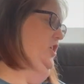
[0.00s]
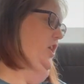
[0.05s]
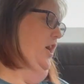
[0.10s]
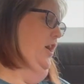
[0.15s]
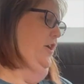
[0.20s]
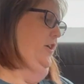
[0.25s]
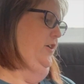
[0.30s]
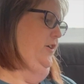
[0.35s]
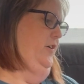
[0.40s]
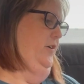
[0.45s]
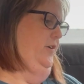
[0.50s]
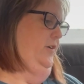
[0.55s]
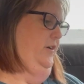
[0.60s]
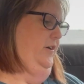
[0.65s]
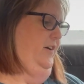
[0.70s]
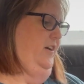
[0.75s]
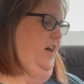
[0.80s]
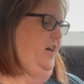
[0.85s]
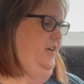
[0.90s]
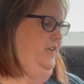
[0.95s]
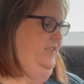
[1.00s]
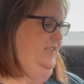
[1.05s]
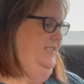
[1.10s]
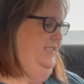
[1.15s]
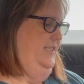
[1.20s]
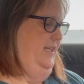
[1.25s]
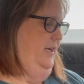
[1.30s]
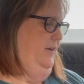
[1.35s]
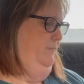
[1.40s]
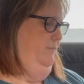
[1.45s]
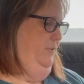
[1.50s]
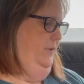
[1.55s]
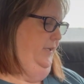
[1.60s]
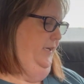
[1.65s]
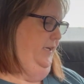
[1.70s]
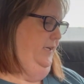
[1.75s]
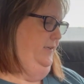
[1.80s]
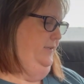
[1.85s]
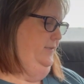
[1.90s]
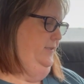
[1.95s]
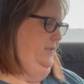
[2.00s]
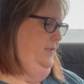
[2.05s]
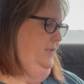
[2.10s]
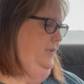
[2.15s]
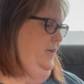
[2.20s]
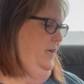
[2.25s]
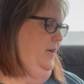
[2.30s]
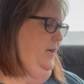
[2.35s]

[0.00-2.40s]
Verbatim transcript: Garter Garden Samplings.